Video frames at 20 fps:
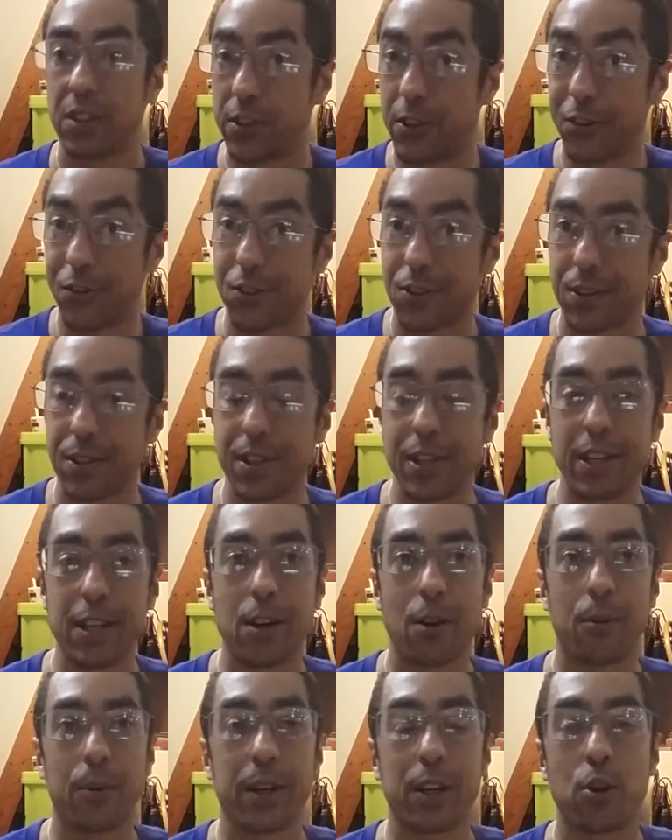This,
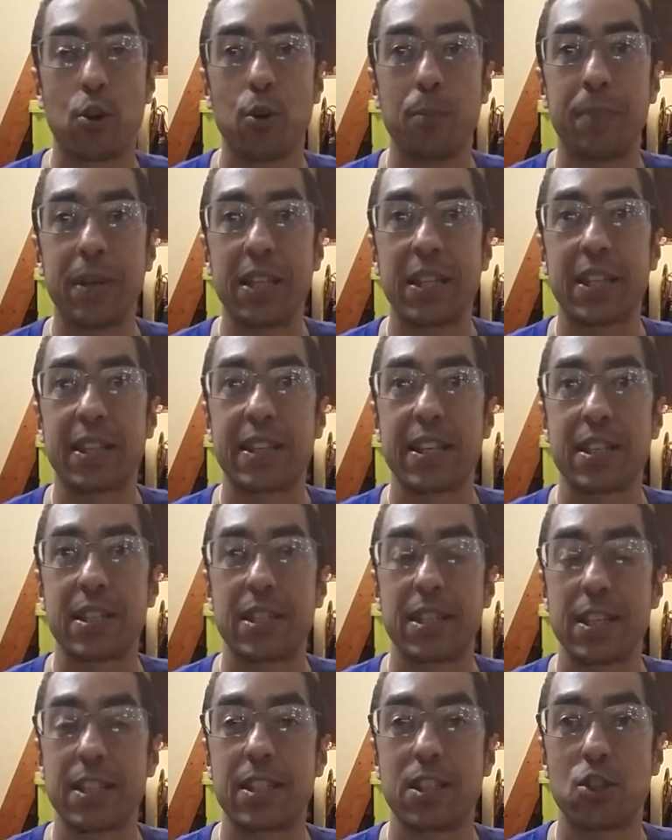it could be that
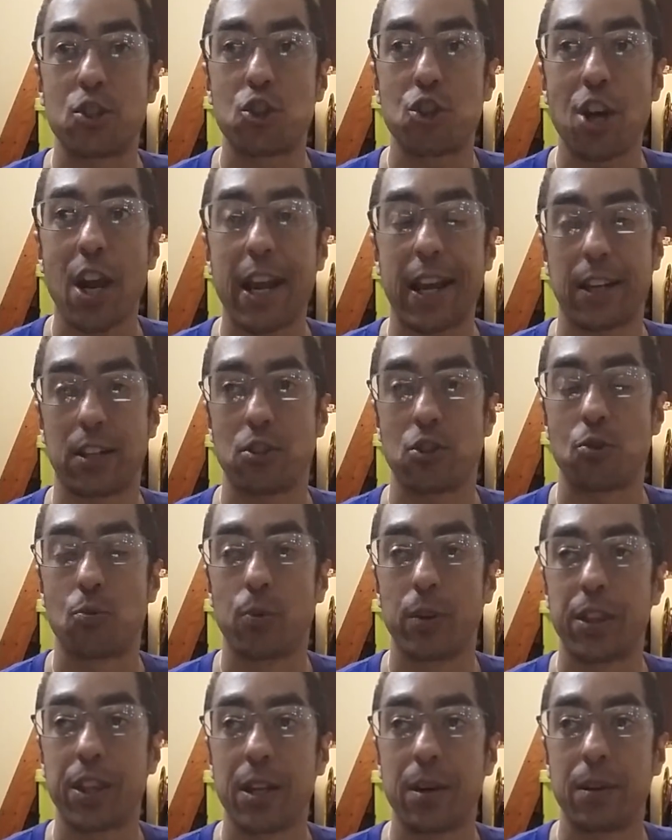this has changed
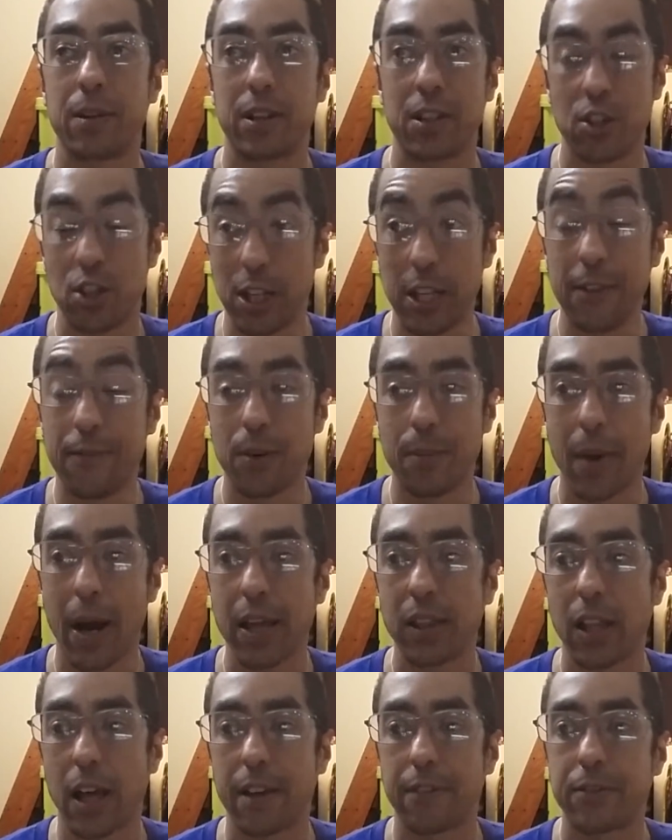within even
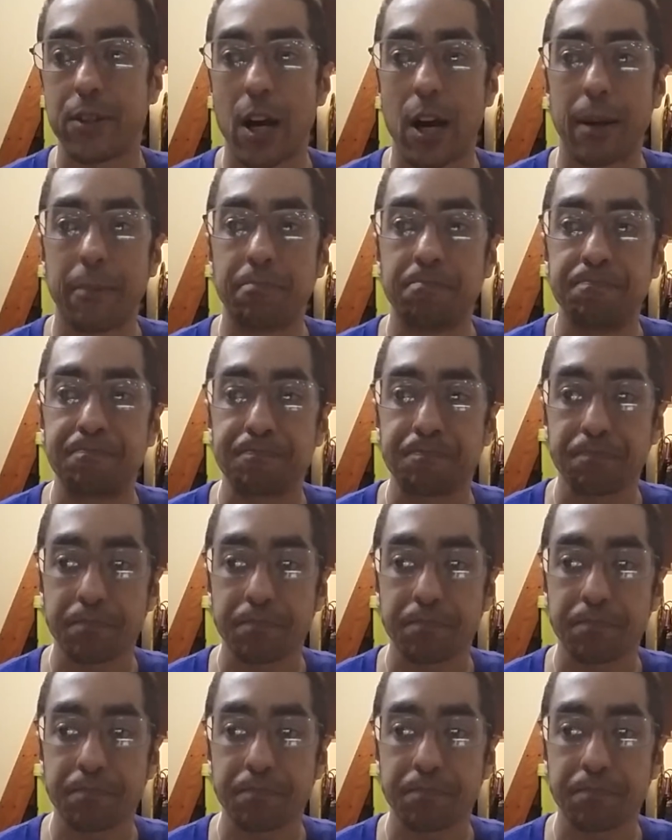my lifetime.